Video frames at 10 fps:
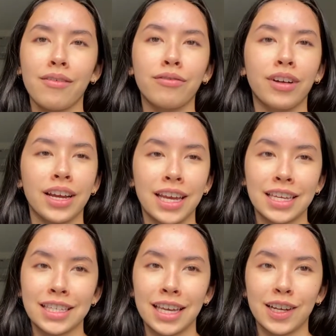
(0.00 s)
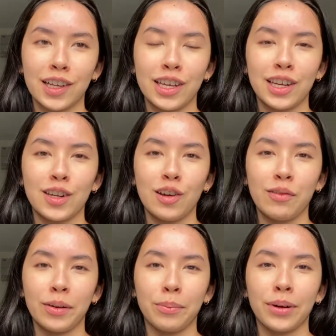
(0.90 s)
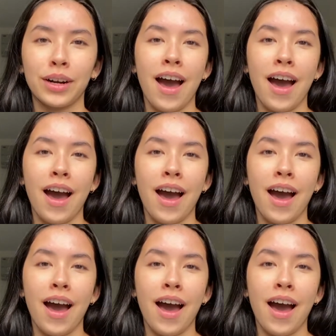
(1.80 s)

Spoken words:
Friday sale in November,